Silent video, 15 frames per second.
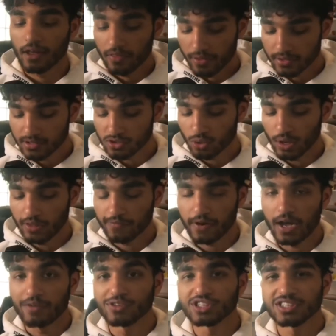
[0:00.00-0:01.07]
This is
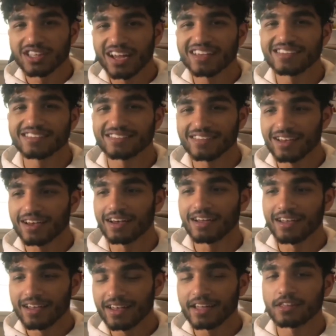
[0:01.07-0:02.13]
$25. It's nice.
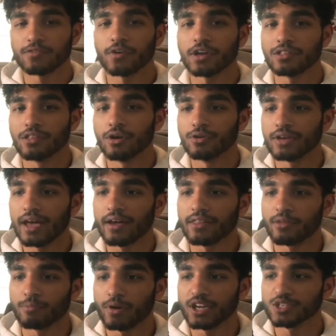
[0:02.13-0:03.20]
It's very low down in
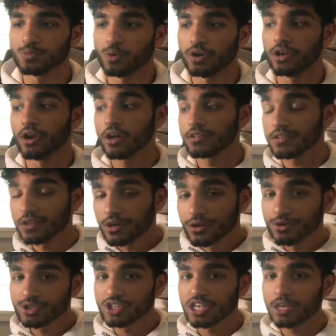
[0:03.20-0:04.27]
the price point. Not
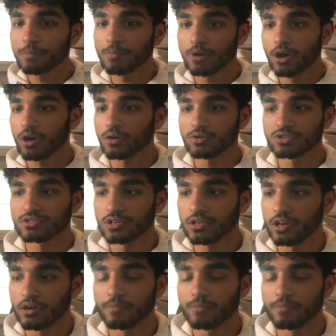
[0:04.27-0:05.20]
too cheap, but not also,